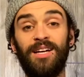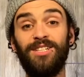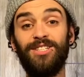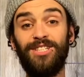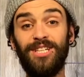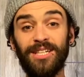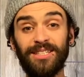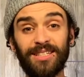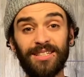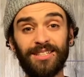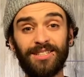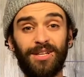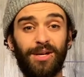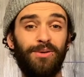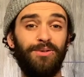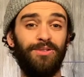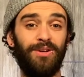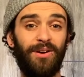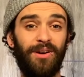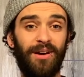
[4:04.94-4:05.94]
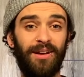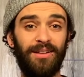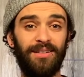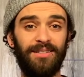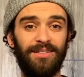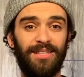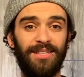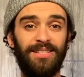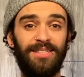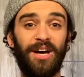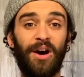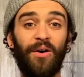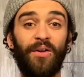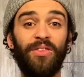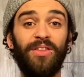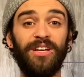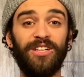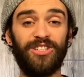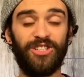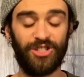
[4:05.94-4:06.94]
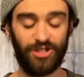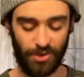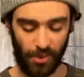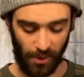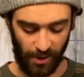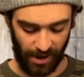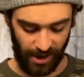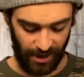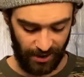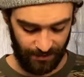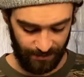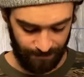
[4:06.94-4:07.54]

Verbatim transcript: Jesus goes on to tell this story.